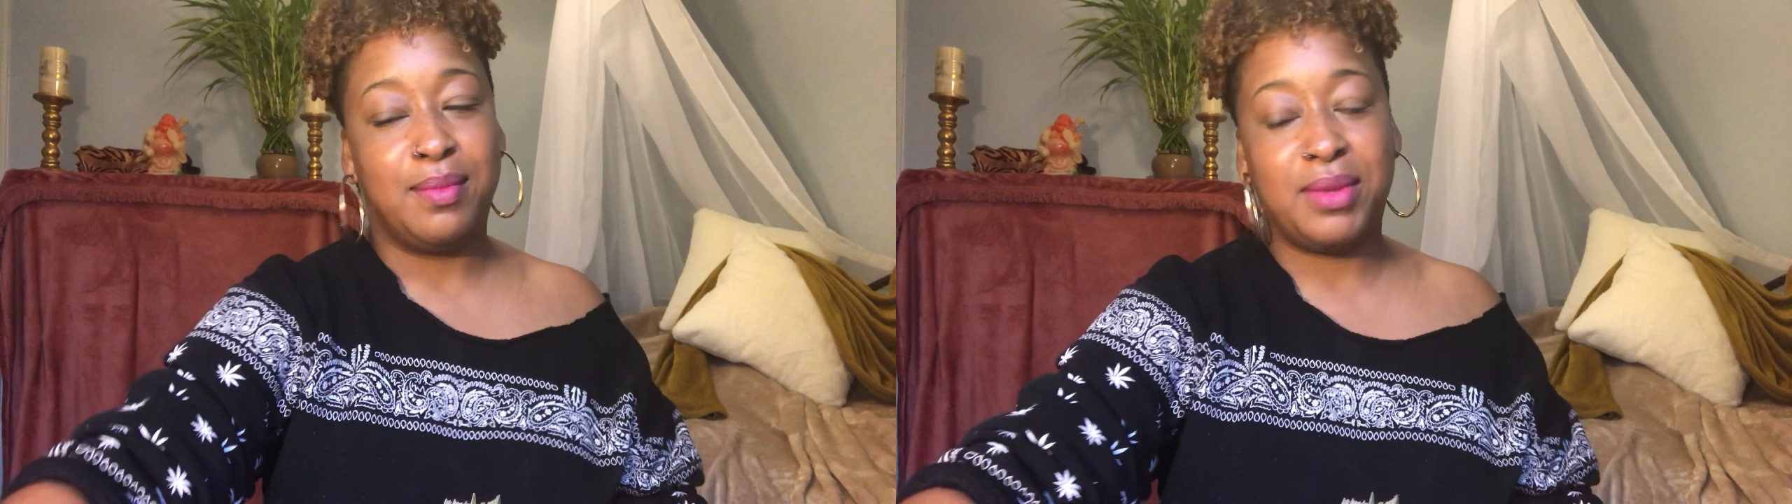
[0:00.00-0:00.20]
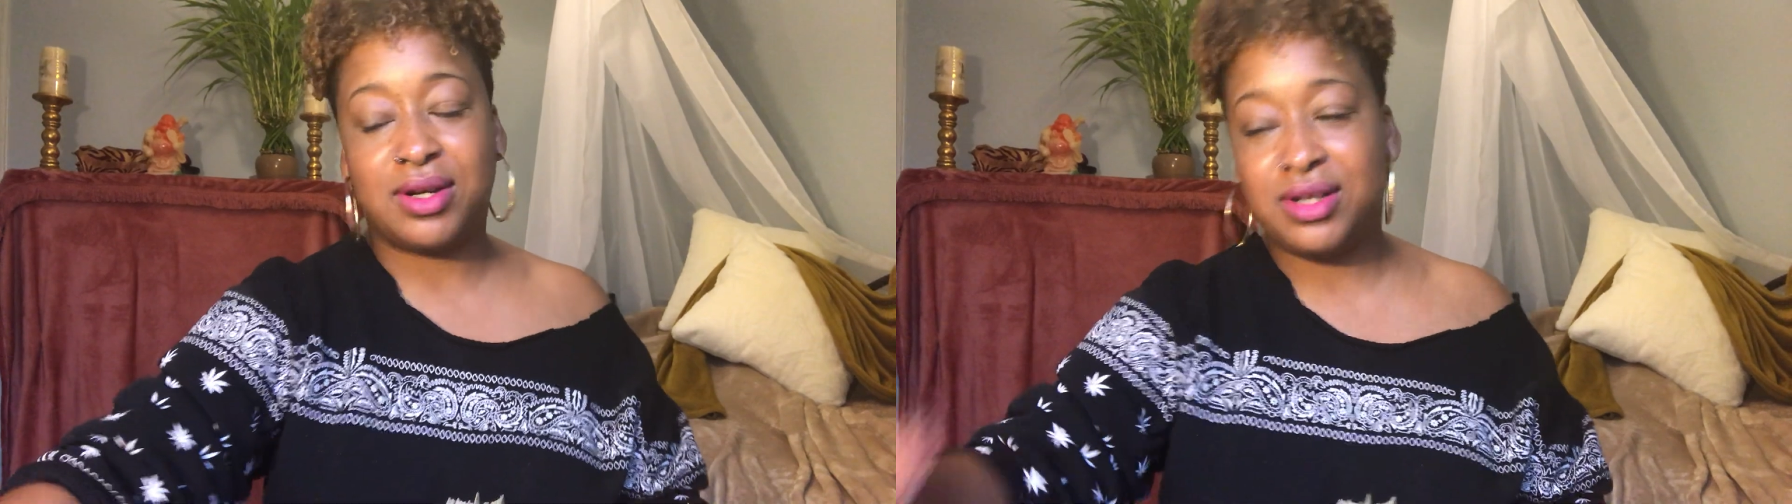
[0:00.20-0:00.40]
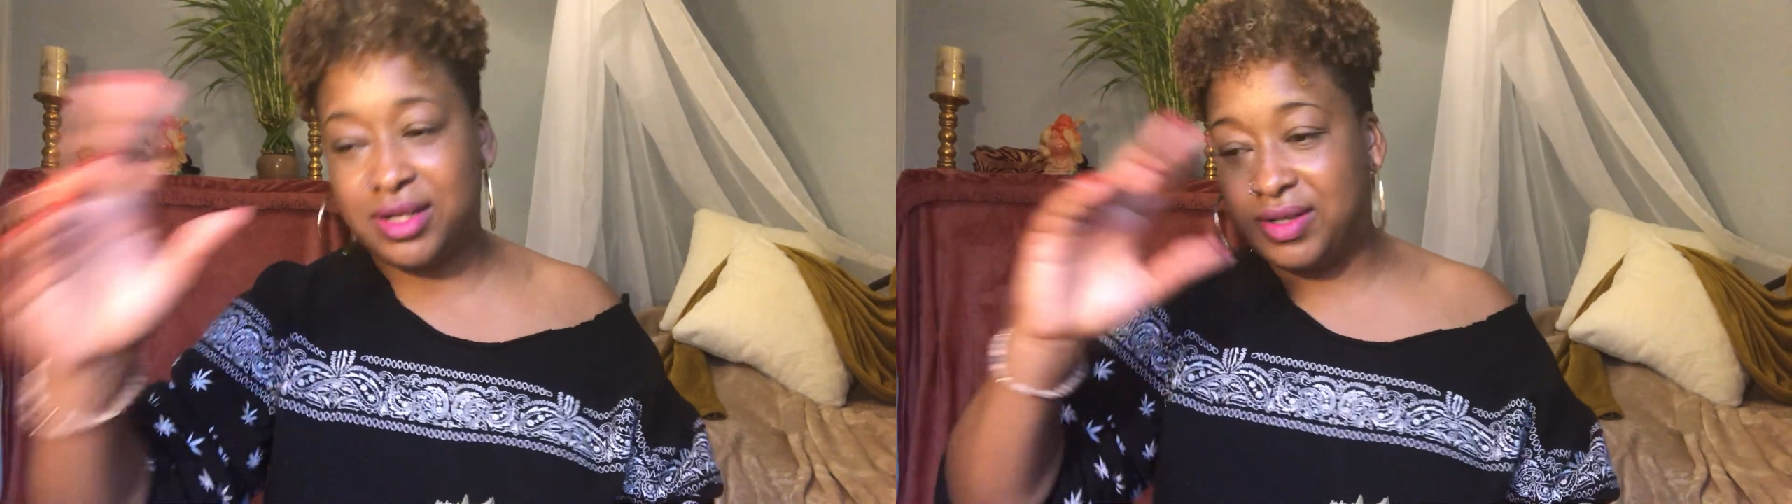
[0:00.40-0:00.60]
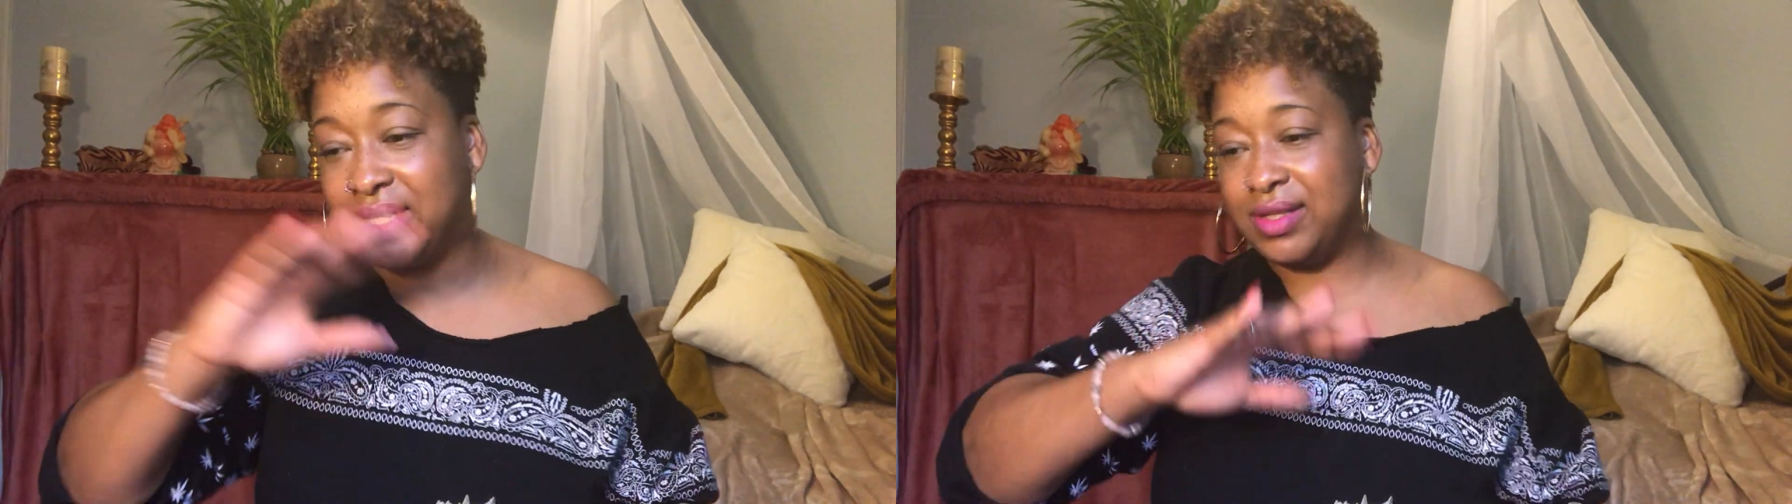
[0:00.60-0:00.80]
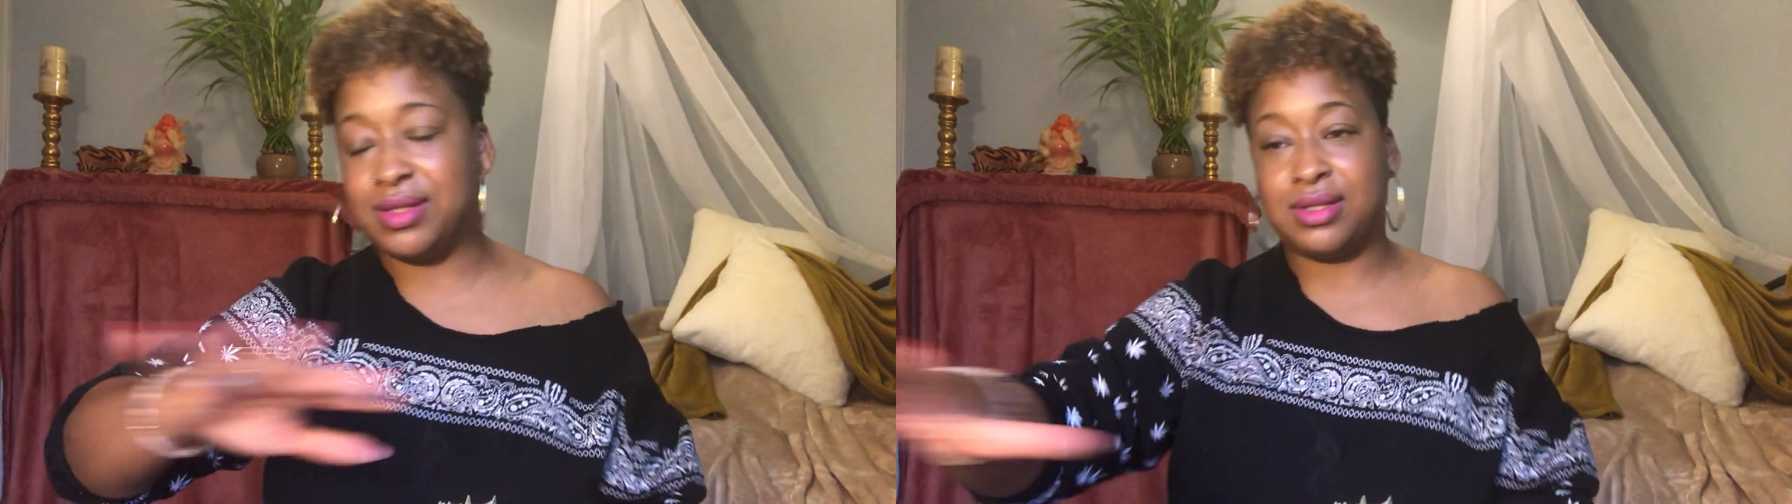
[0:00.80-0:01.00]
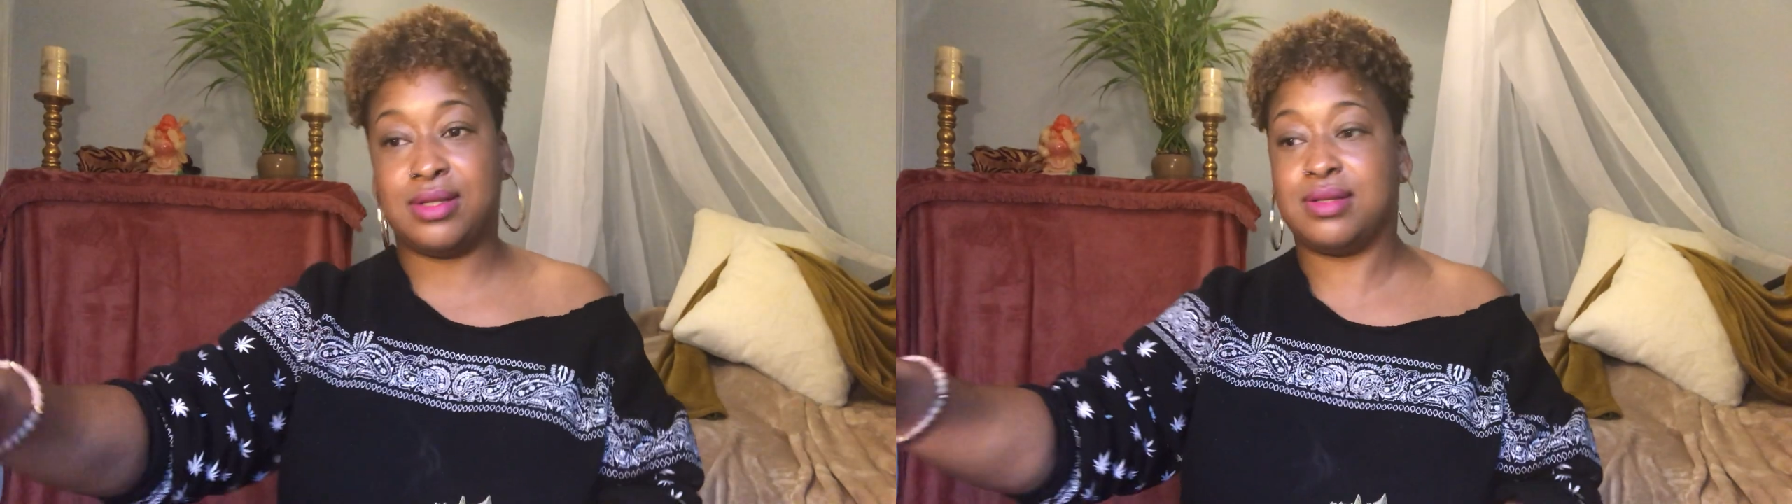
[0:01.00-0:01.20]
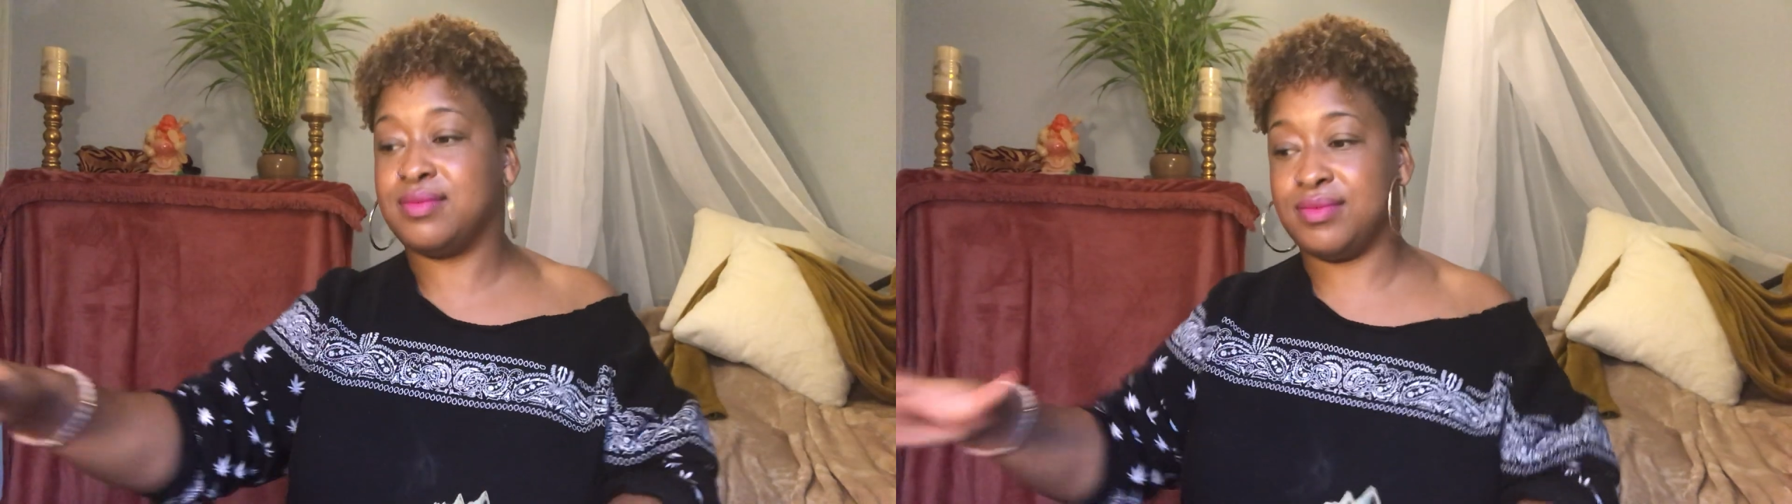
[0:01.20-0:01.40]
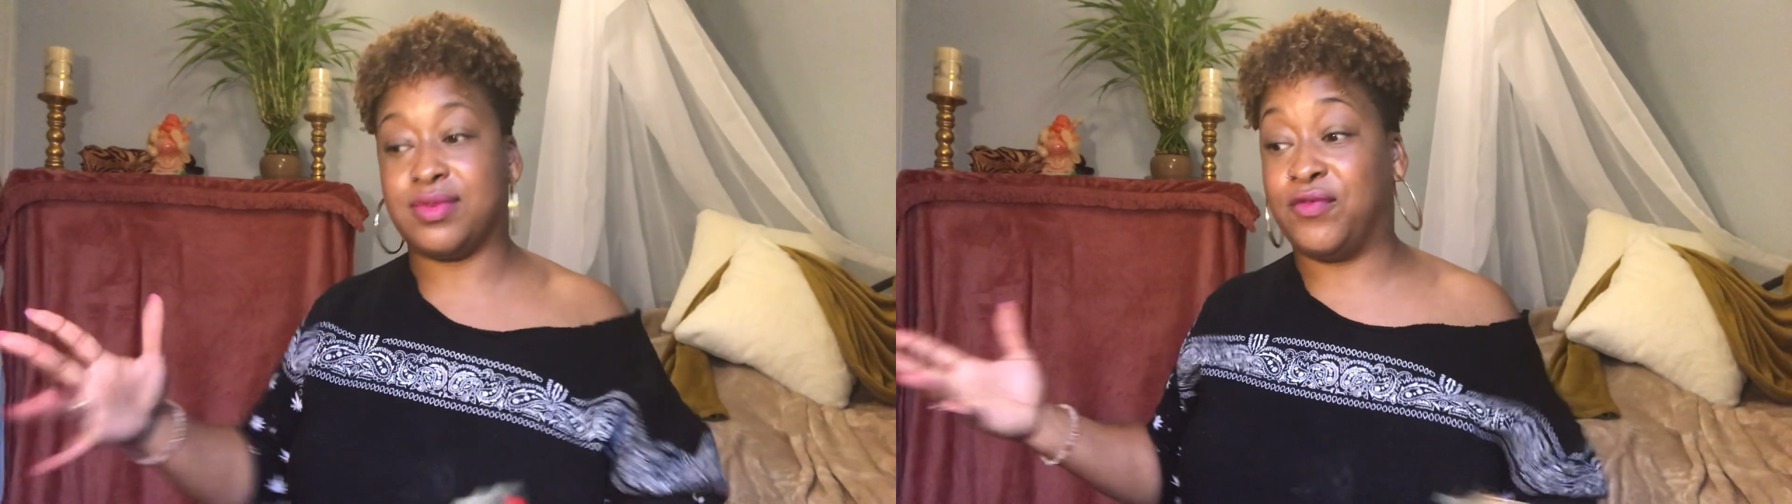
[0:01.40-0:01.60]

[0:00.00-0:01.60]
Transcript: But clearly this is,